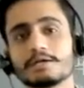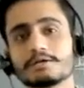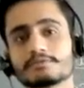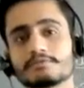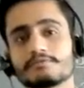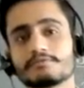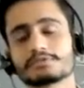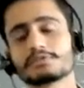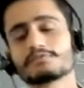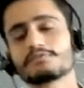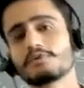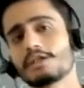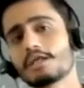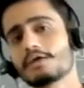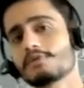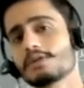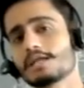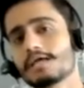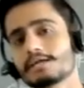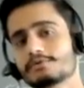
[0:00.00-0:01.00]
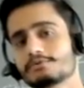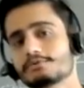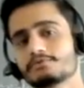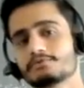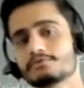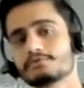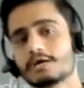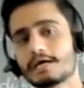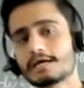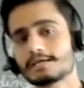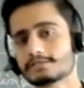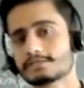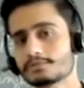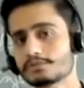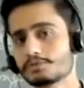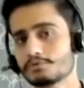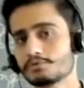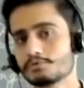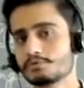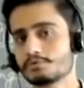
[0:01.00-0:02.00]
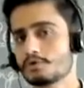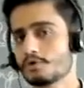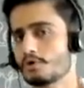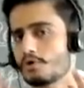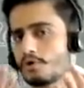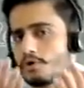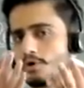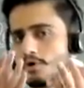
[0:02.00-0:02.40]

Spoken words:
So first of all, I would like to ask you,